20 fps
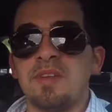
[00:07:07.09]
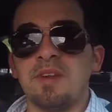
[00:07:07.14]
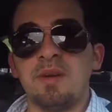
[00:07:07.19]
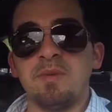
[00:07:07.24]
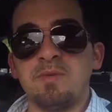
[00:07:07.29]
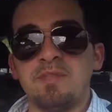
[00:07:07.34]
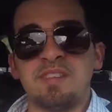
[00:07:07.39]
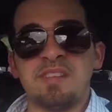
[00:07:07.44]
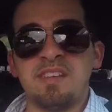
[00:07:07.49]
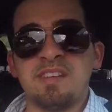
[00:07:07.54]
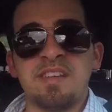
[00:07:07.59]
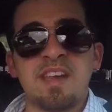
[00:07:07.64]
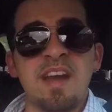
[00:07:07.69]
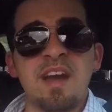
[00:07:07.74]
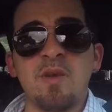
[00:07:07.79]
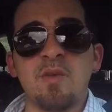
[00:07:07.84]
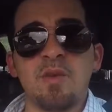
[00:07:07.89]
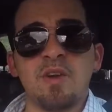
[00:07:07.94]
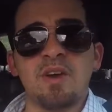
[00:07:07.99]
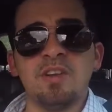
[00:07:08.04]
I would say, an
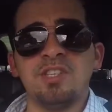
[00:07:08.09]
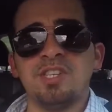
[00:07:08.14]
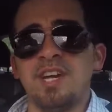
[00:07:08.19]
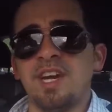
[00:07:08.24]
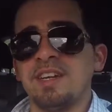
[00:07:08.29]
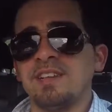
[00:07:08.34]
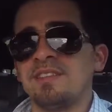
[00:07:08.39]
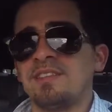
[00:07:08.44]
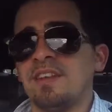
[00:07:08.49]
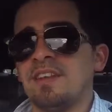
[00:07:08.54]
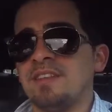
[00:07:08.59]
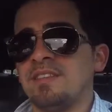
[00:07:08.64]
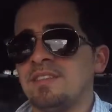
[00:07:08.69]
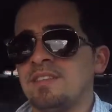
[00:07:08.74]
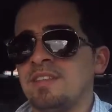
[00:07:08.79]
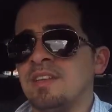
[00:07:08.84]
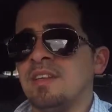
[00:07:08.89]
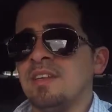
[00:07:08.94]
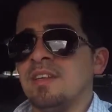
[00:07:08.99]
hour on jack stands